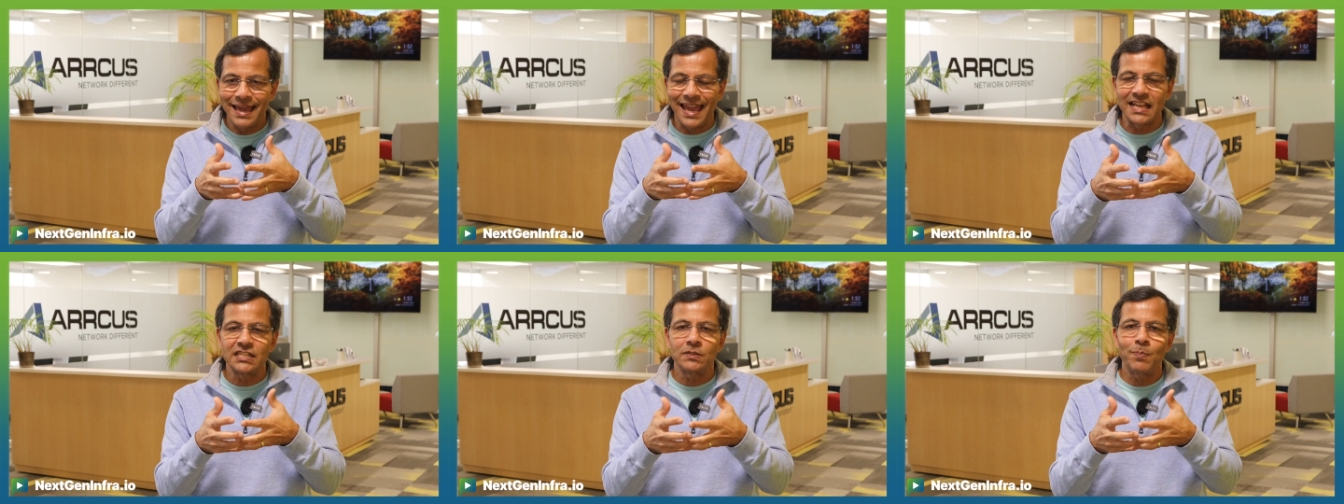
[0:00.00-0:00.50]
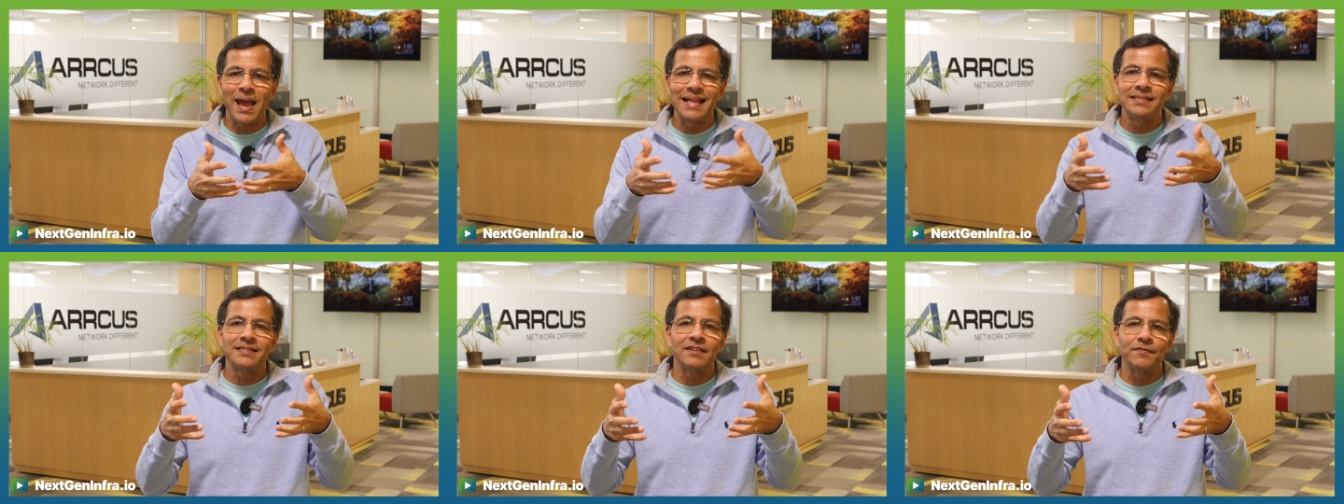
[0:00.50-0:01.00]

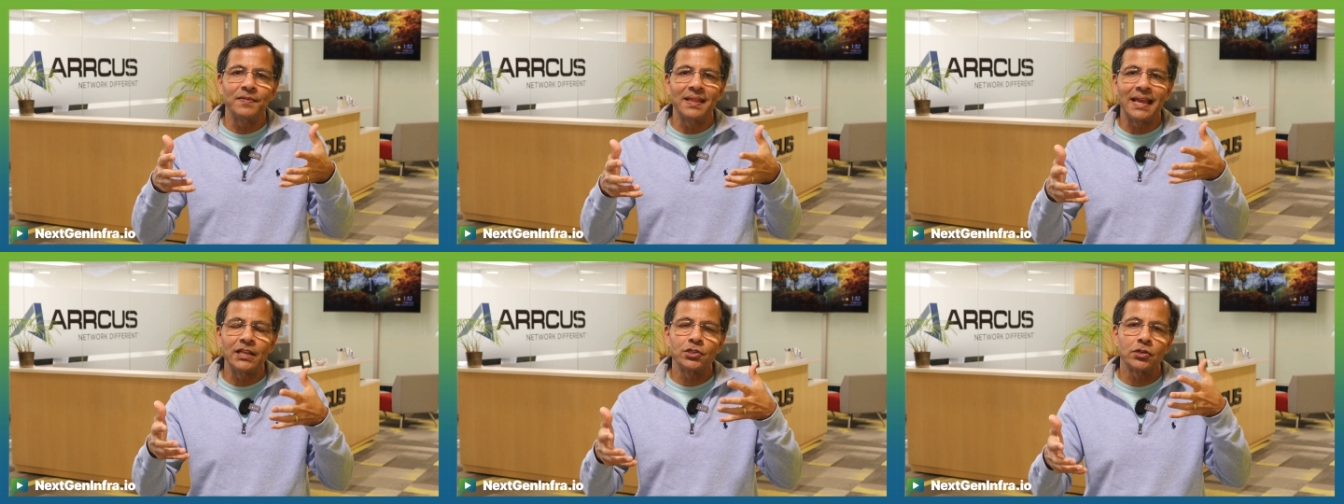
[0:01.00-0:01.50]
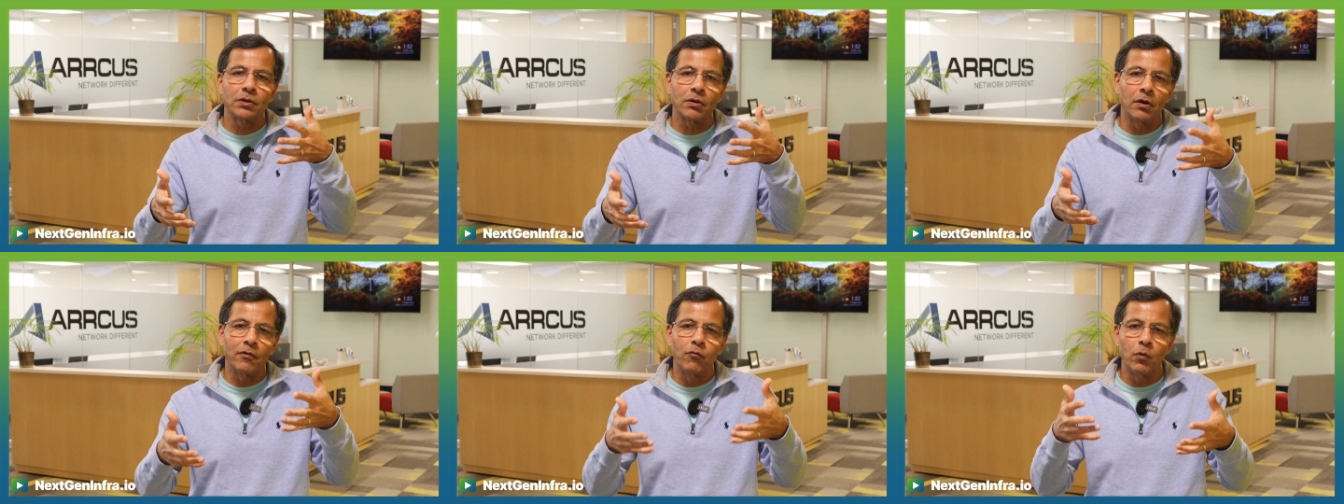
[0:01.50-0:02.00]
expansive nature
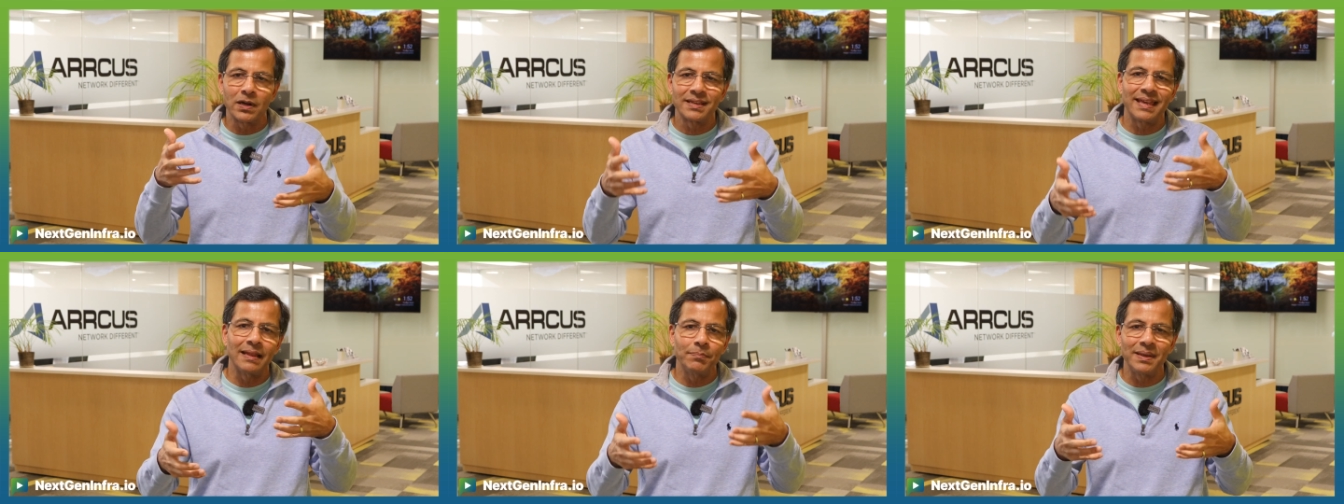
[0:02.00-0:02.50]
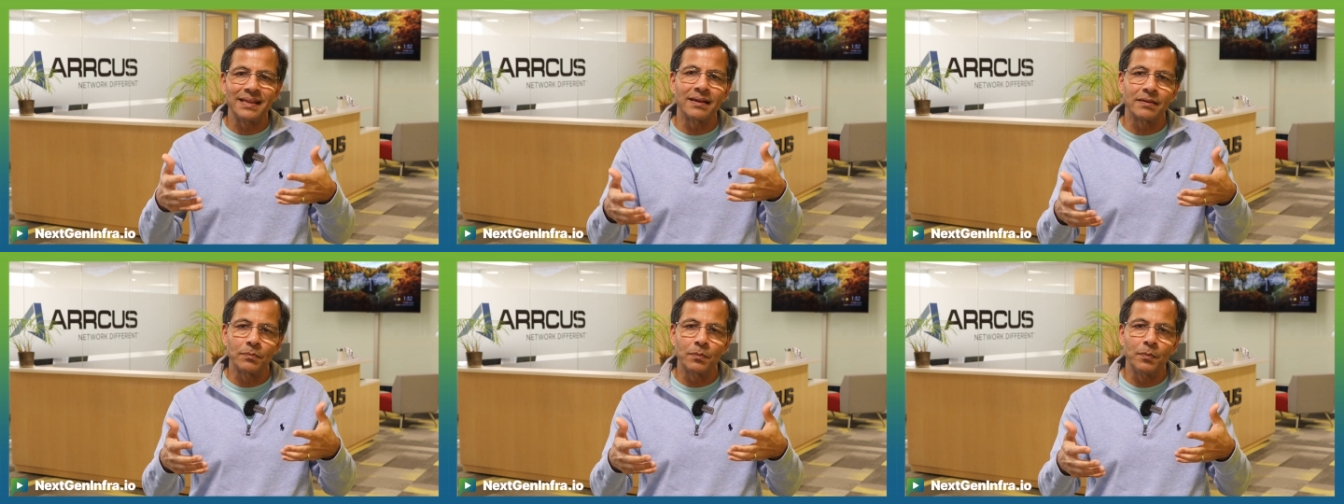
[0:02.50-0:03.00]
of what can be
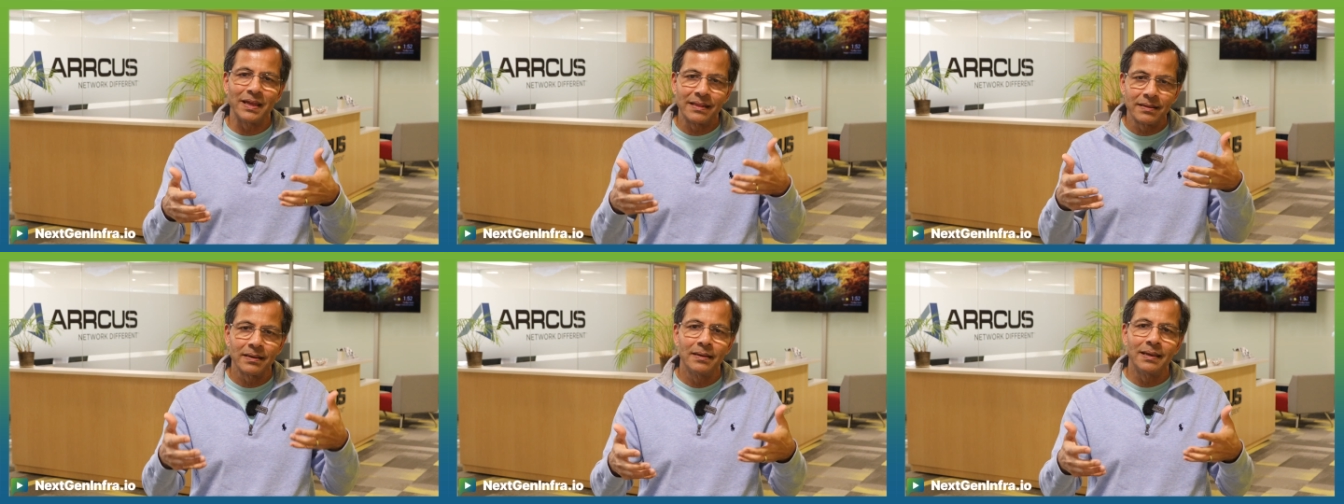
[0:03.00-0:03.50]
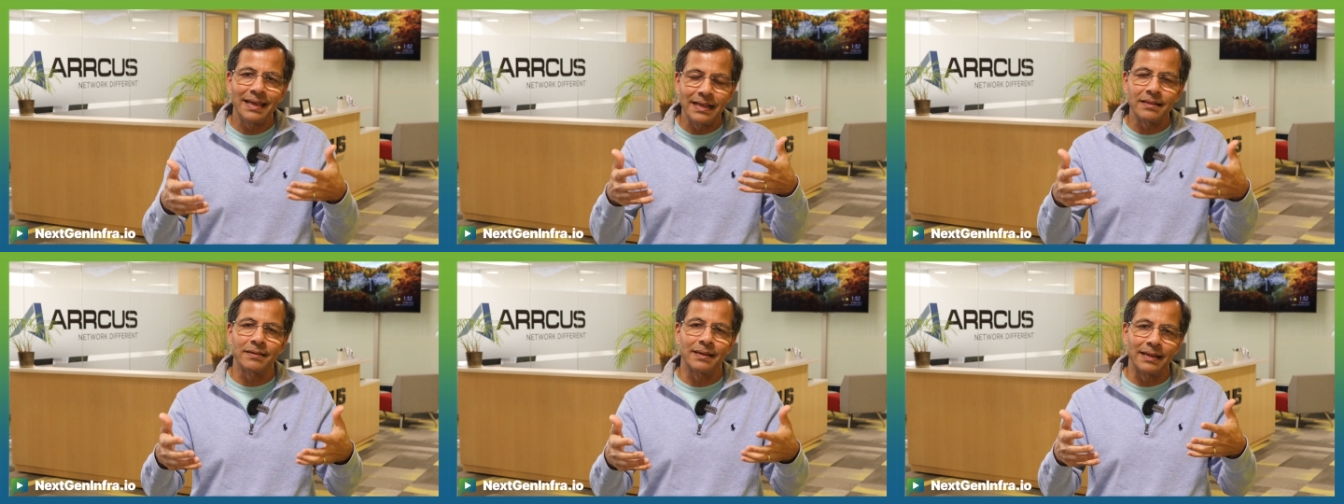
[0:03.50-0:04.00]
done with
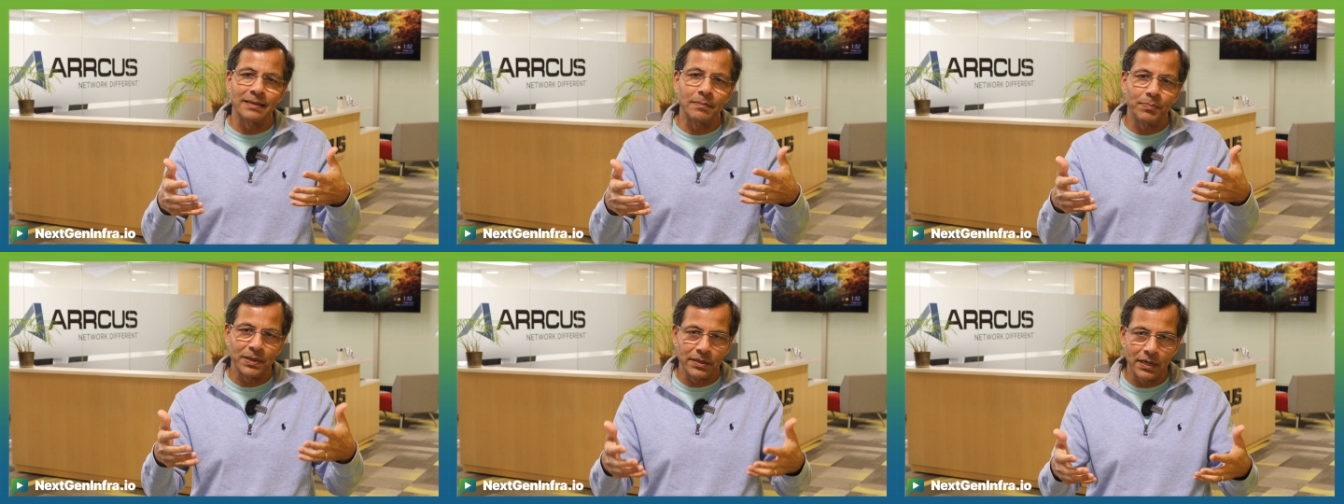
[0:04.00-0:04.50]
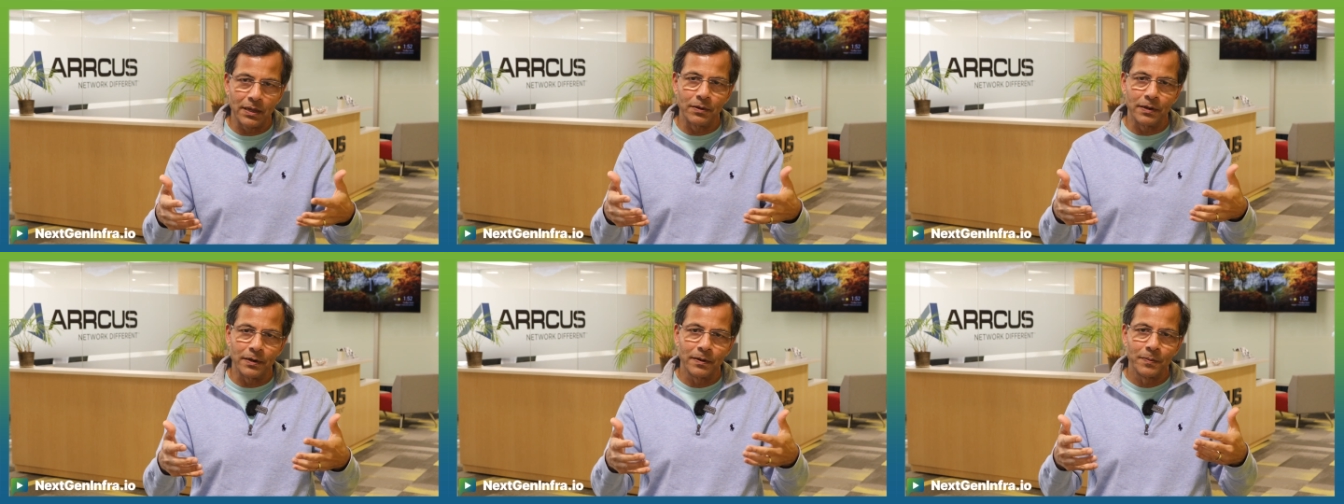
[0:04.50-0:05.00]
Ethernet in
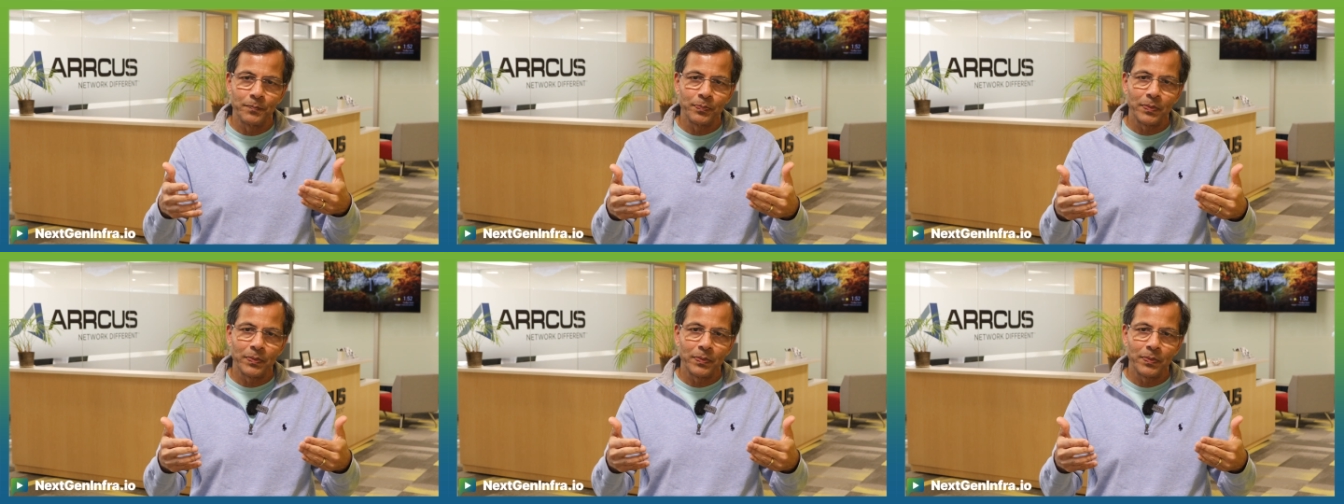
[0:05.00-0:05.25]
particular